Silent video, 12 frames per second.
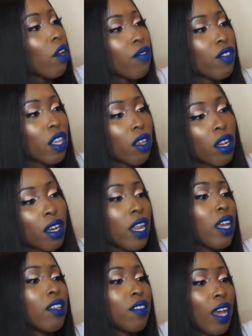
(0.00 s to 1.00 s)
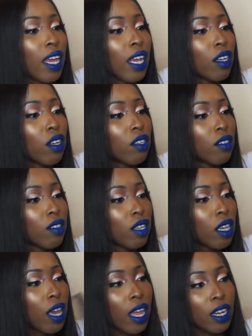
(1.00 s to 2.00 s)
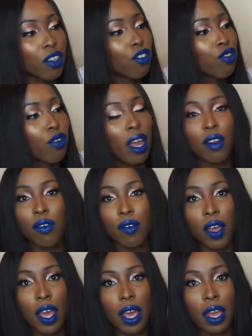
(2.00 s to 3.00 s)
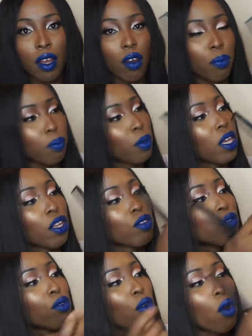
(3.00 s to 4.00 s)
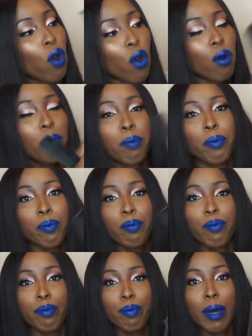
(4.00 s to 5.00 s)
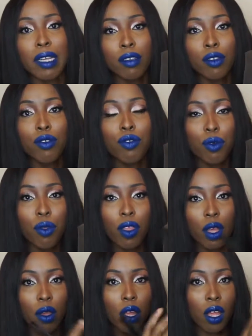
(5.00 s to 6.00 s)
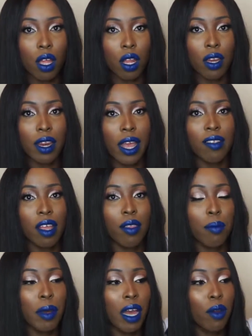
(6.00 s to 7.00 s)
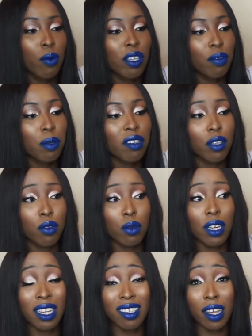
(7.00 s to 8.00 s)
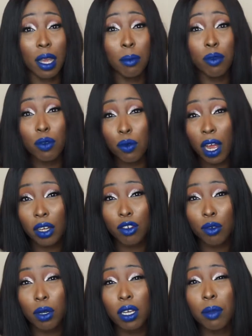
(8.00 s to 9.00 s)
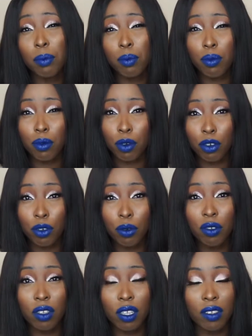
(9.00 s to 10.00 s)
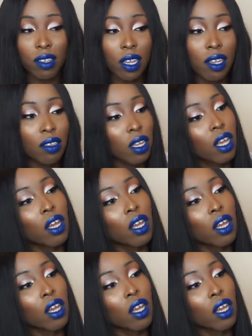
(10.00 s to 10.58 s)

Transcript: of the lace i cannot see any strand of hair picking or passing through the net at the back which means they took their time to actually produce this lace